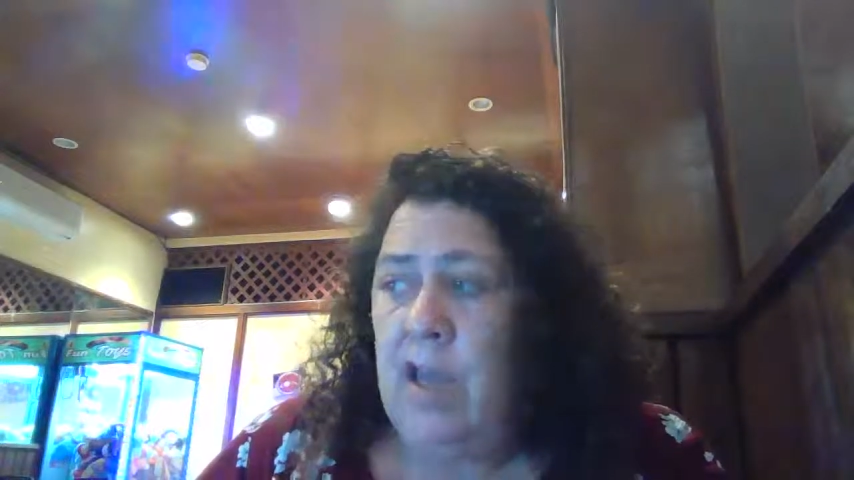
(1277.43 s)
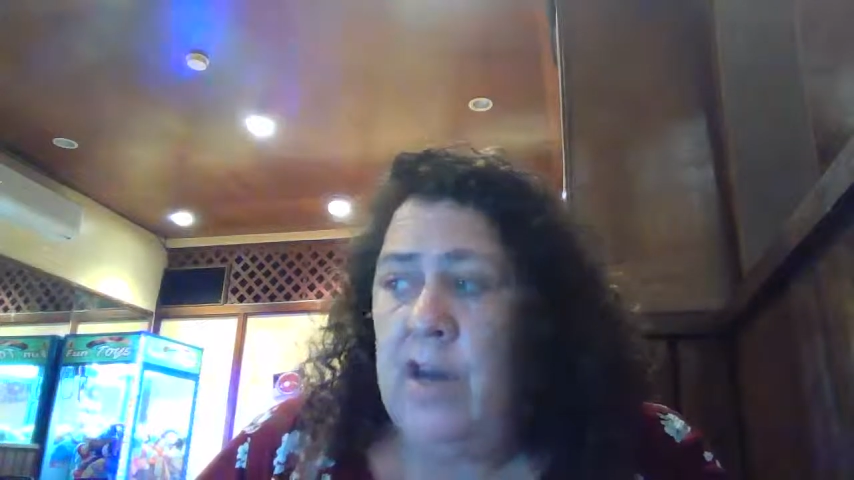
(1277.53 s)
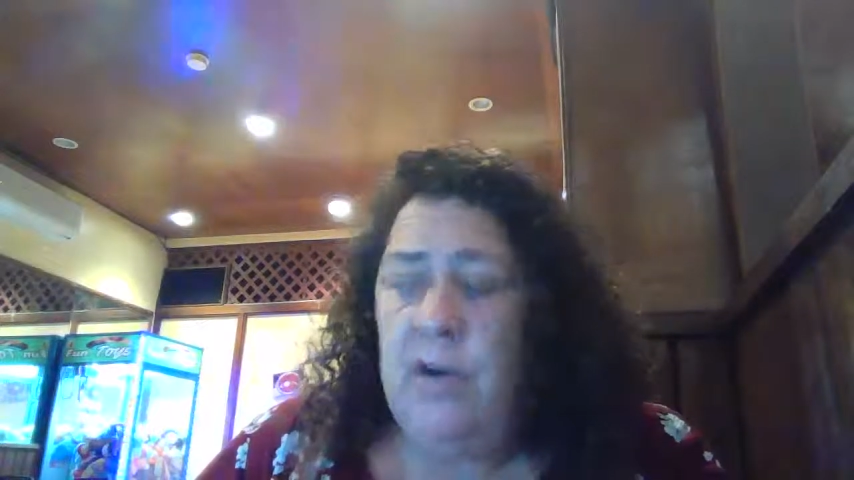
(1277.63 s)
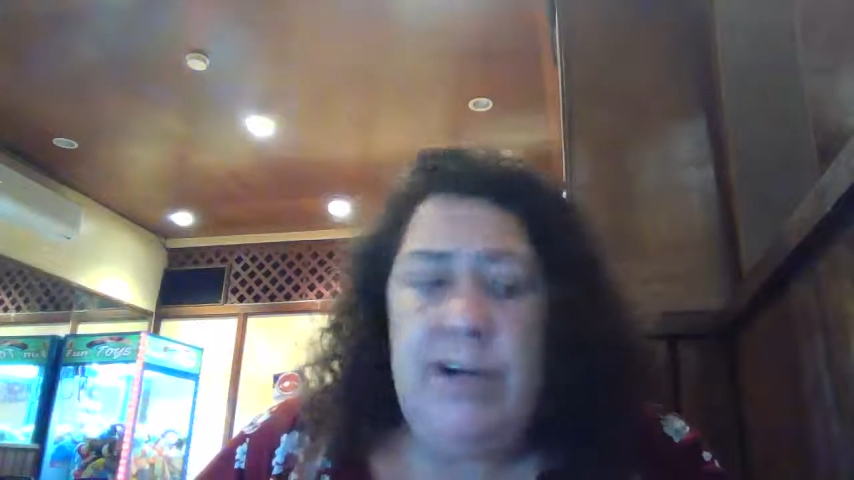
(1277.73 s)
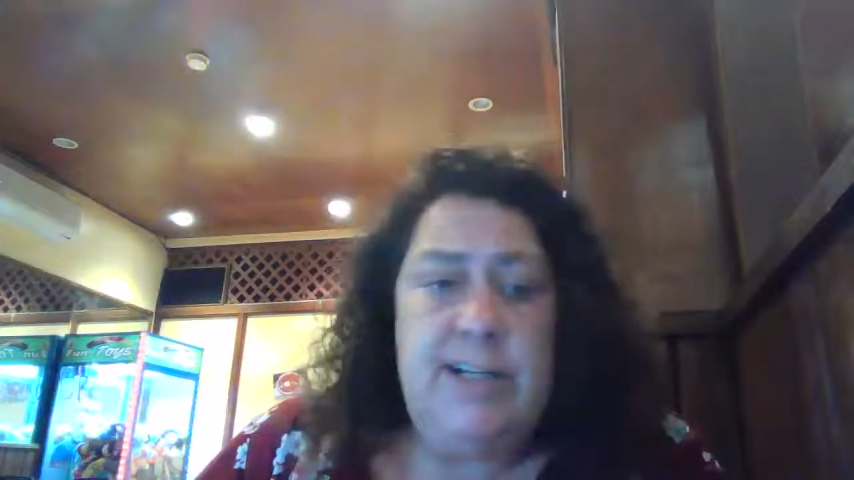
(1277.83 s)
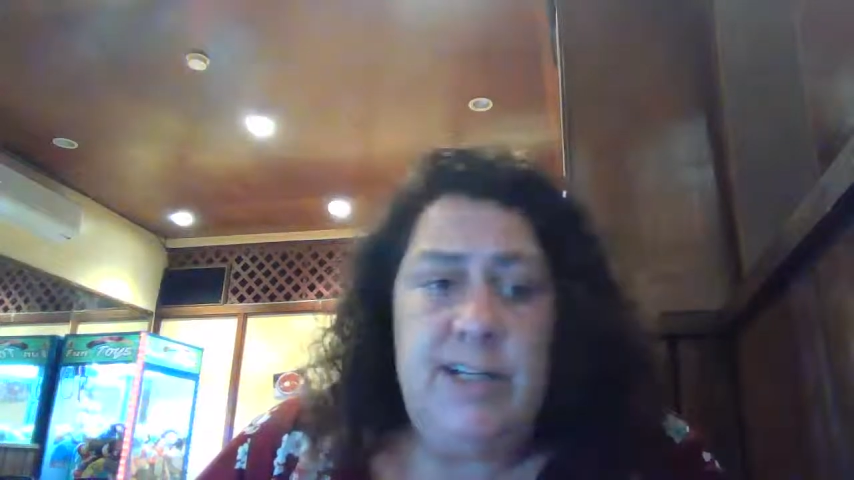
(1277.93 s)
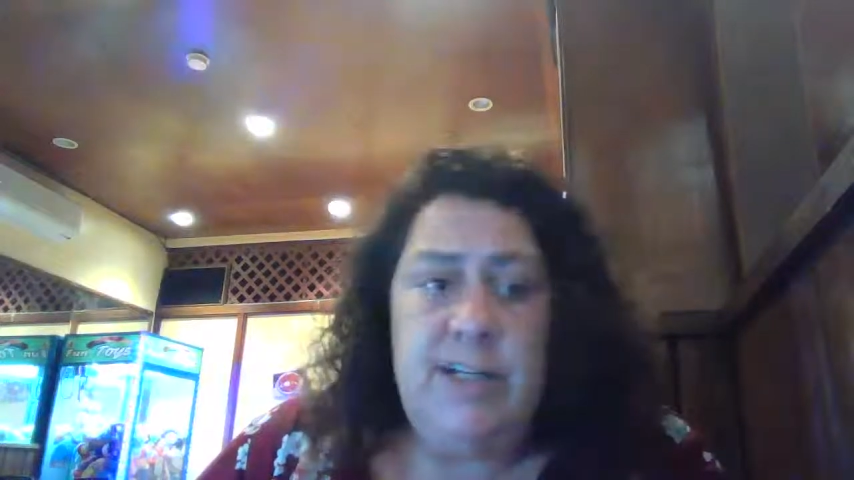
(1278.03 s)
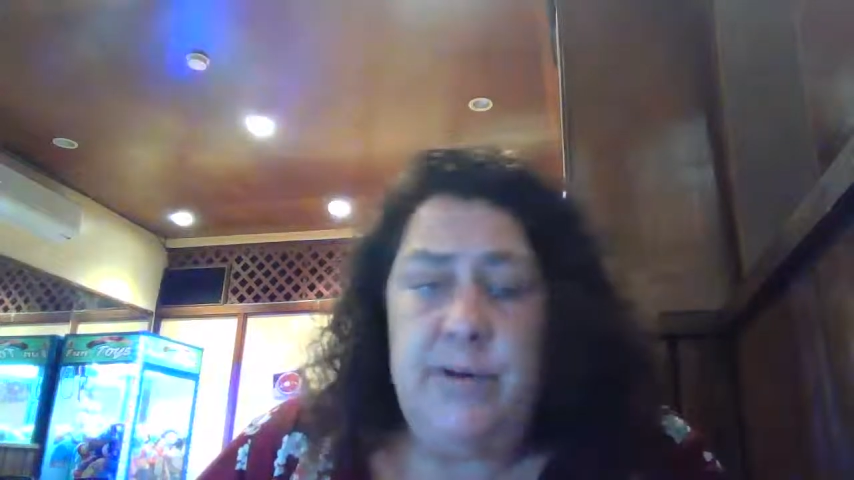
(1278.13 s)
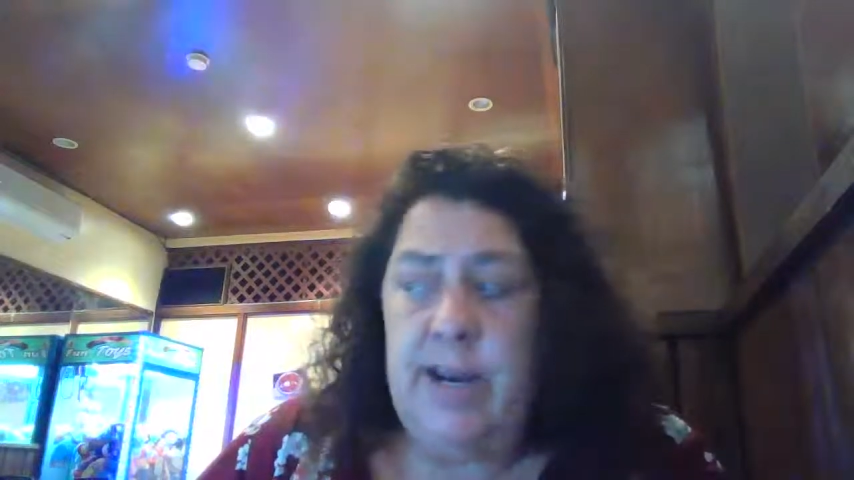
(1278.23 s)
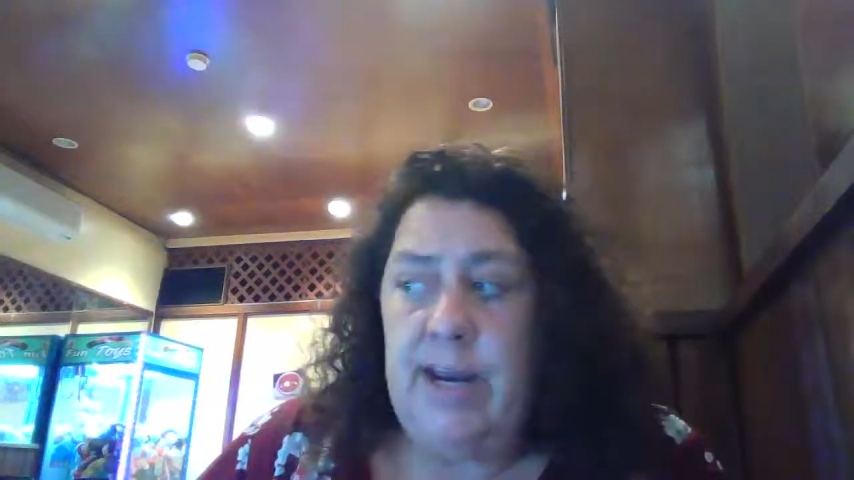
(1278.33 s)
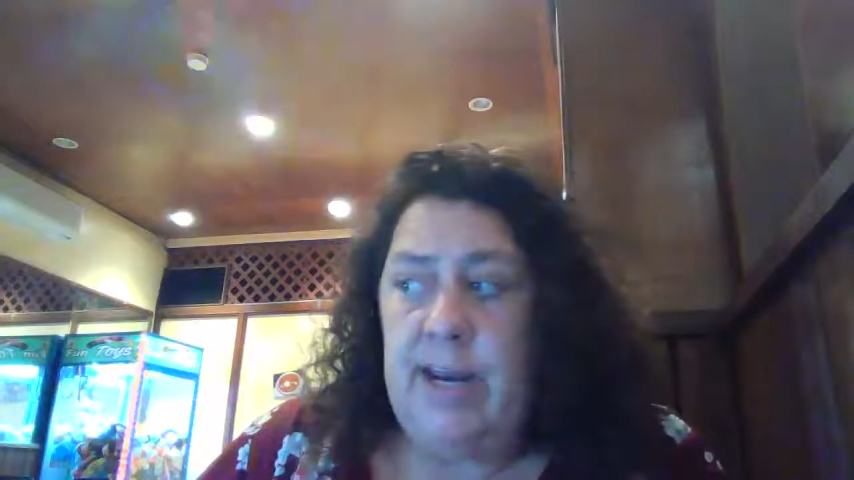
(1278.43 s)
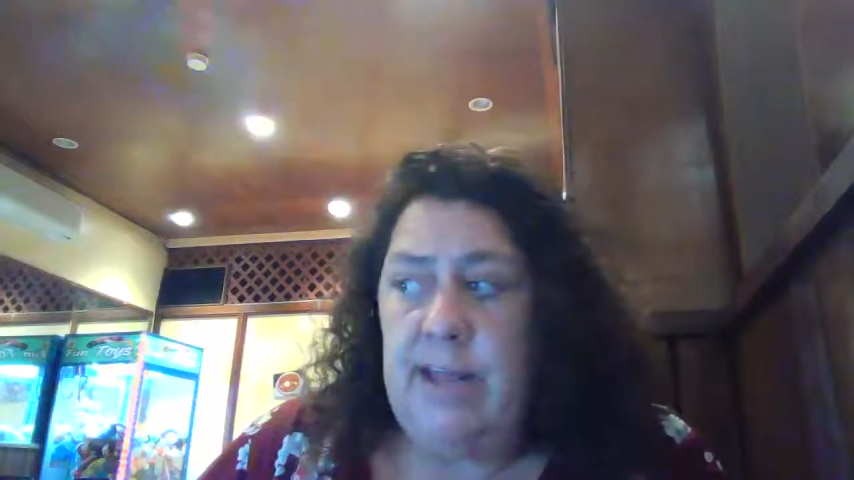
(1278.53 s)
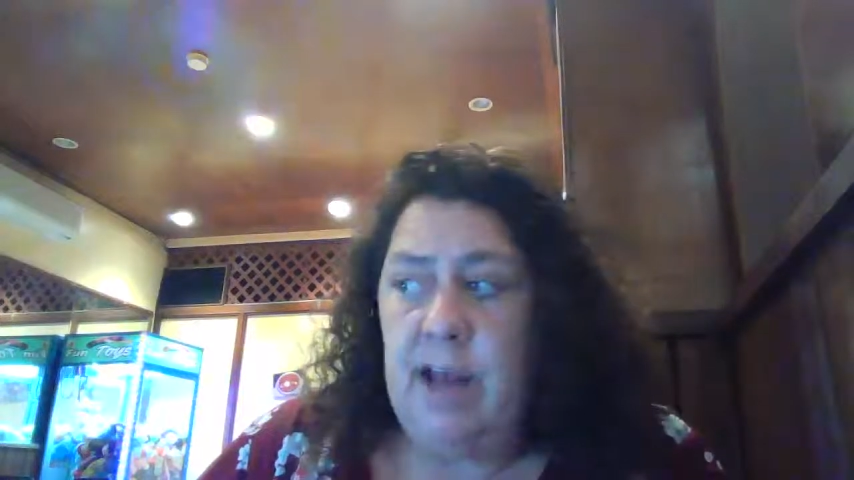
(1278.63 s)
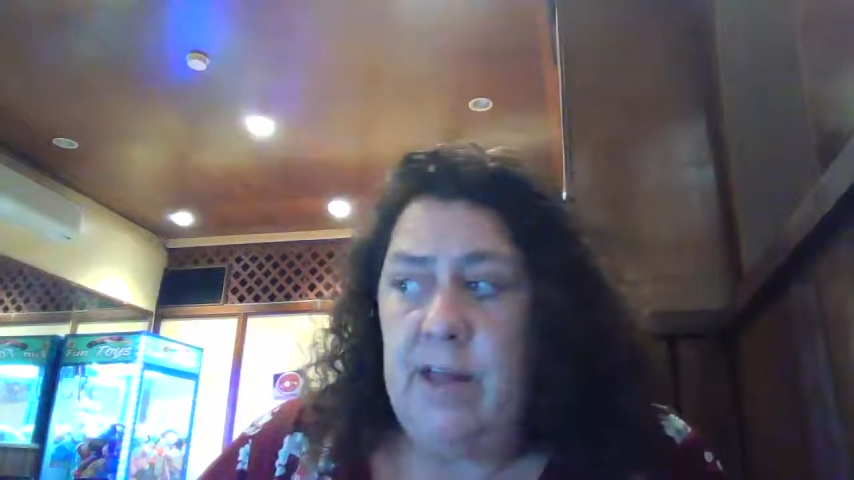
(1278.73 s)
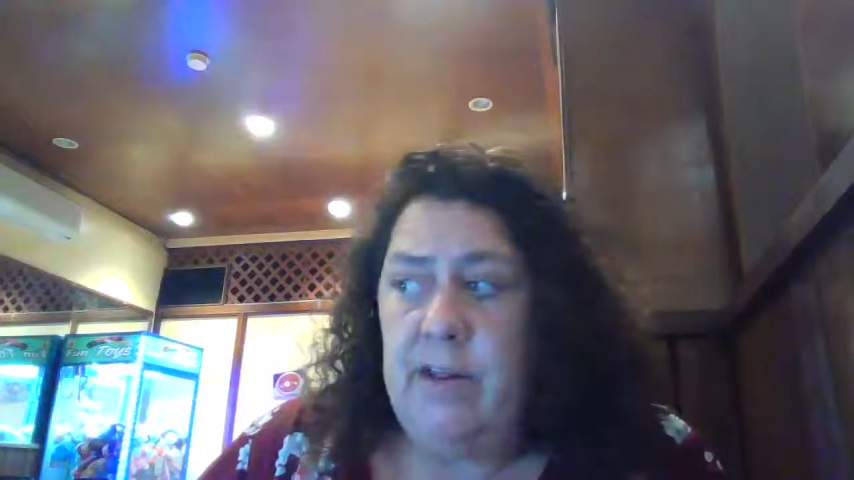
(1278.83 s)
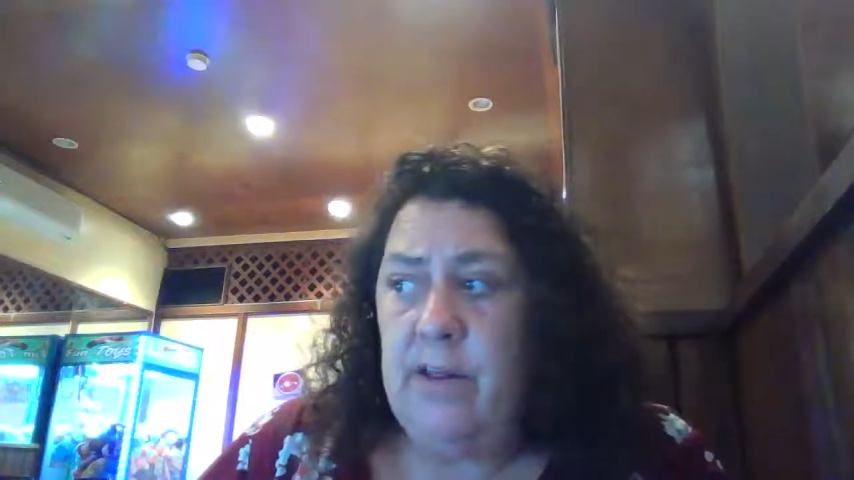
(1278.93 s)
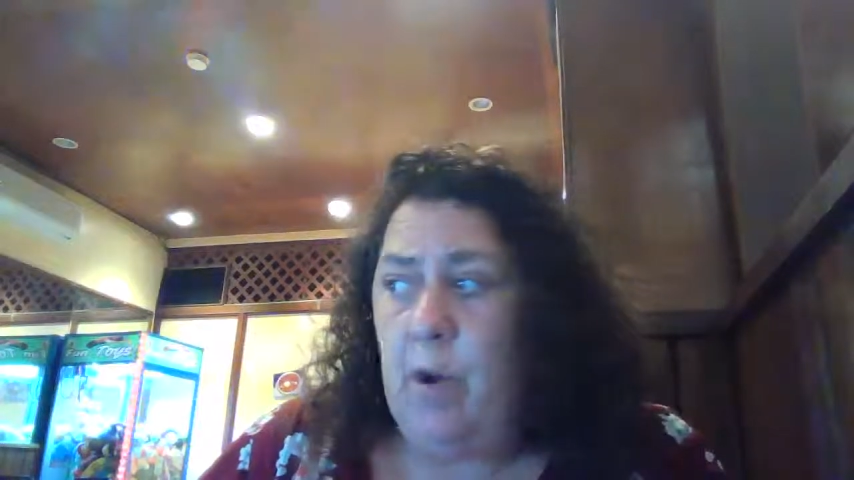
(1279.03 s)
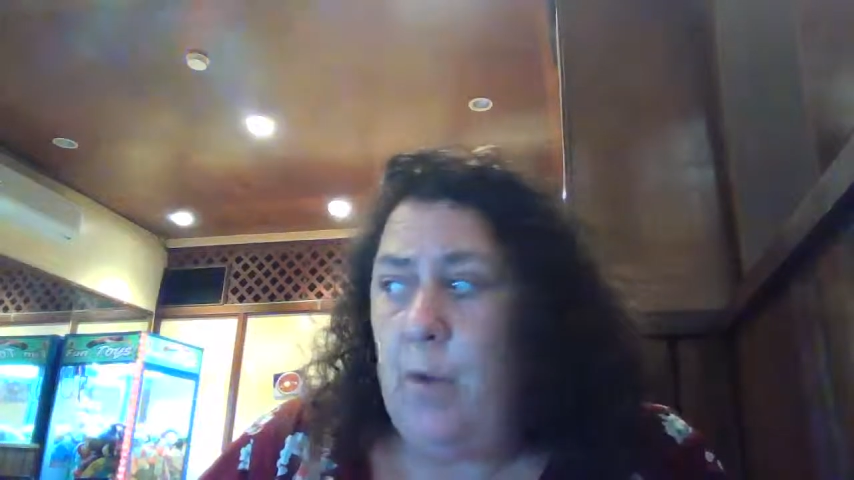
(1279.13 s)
you don't need to do anything other than